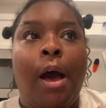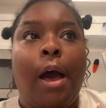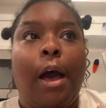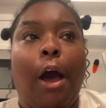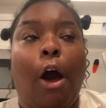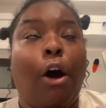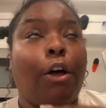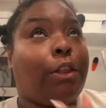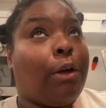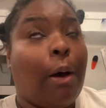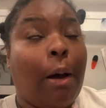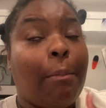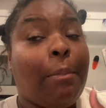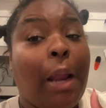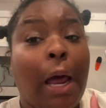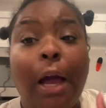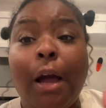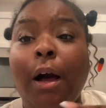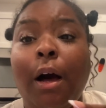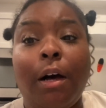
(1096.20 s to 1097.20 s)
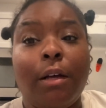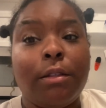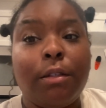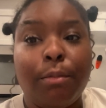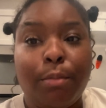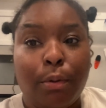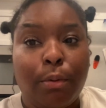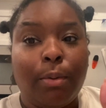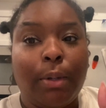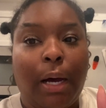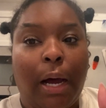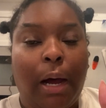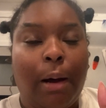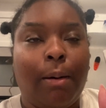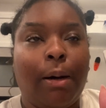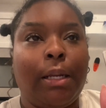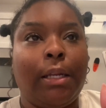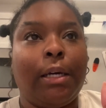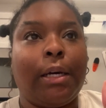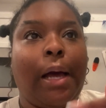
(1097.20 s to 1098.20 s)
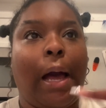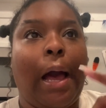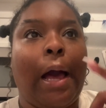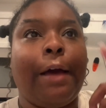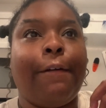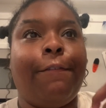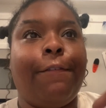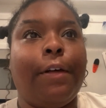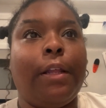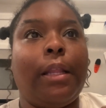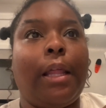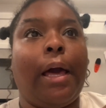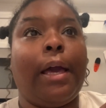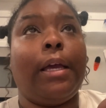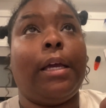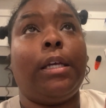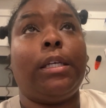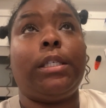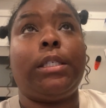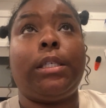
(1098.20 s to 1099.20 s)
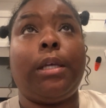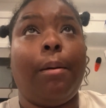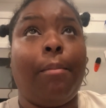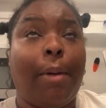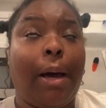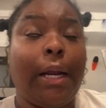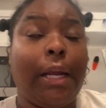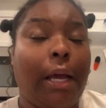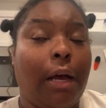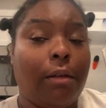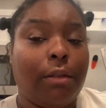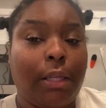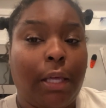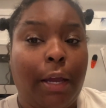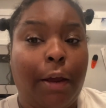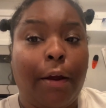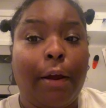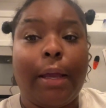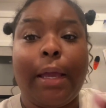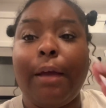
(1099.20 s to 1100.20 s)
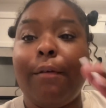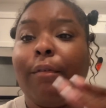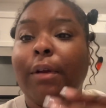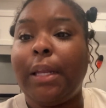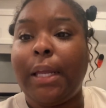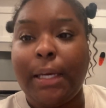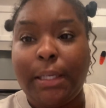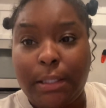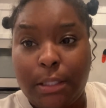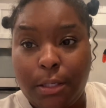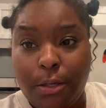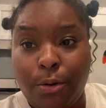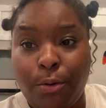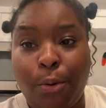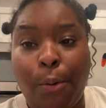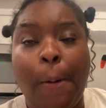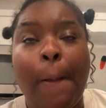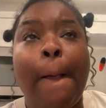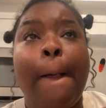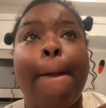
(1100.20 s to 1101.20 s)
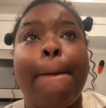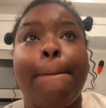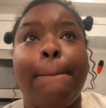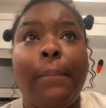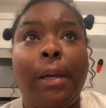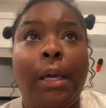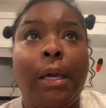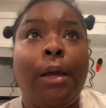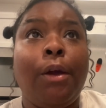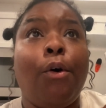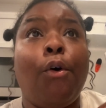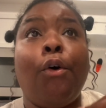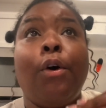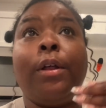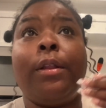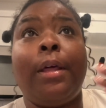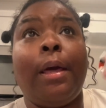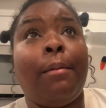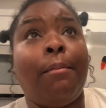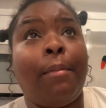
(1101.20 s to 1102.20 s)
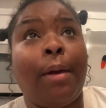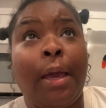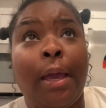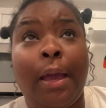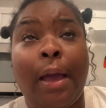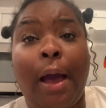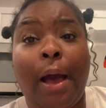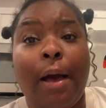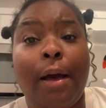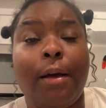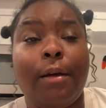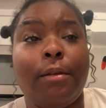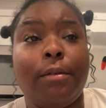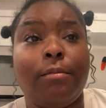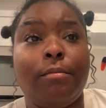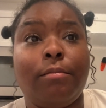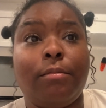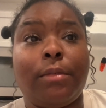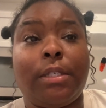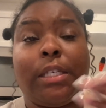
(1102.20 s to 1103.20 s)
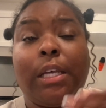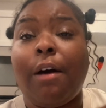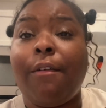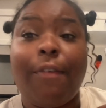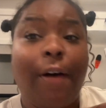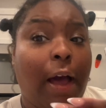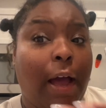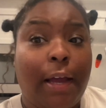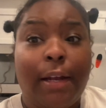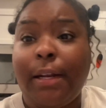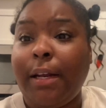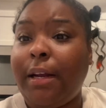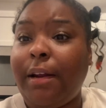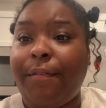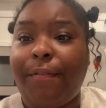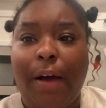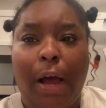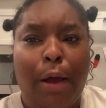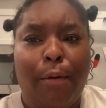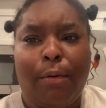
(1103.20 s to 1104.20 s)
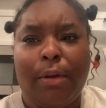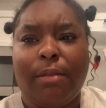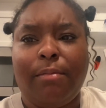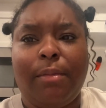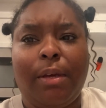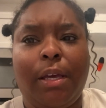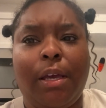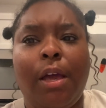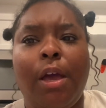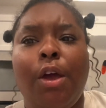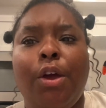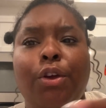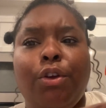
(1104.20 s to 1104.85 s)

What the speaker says: Although I'm not comfortable with how I look, I feel like somebody out there can relate to me, or they may self-identify with me.